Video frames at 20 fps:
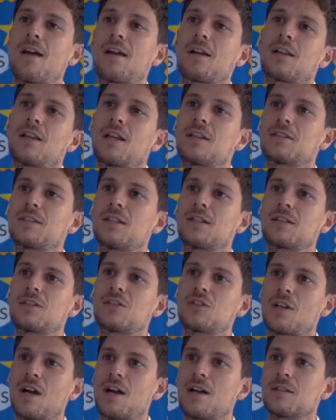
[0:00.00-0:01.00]

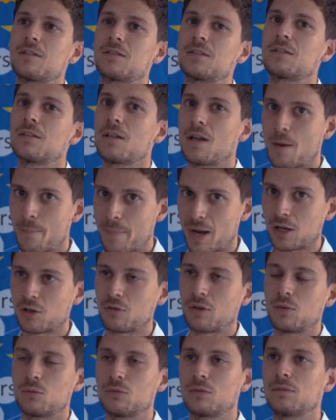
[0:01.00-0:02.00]
classics as a
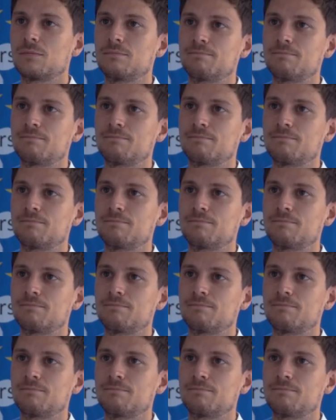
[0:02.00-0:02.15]
background.